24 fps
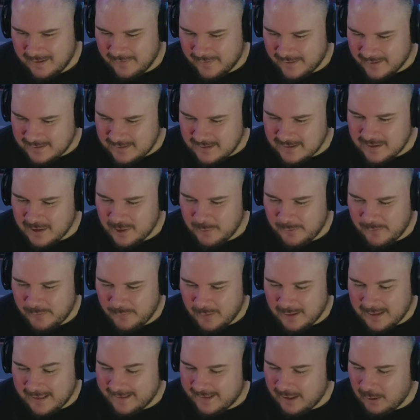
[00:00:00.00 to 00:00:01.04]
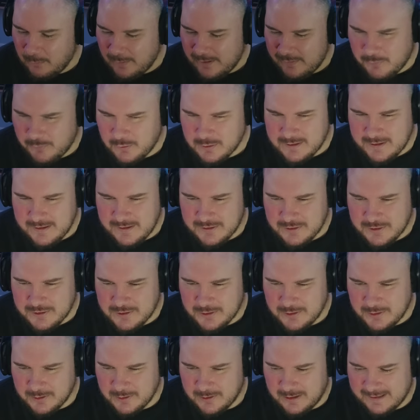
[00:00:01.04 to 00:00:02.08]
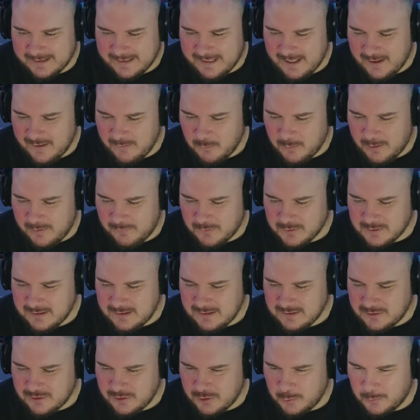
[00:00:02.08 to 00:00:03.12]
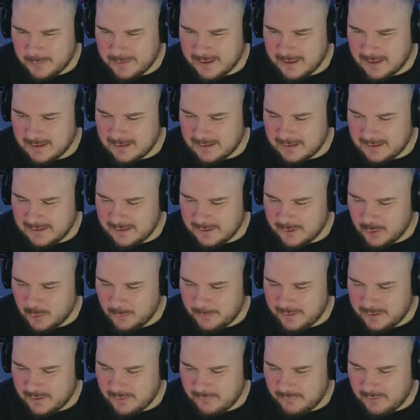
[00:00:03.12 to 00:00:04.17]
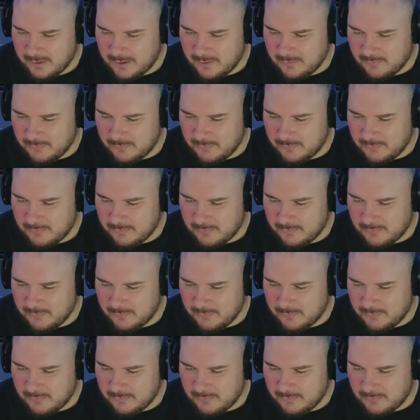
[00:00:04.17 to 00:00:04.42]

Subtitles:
This is gonna be fun. I can't for teaser two. I can't wait for teaser two. We got a little bit of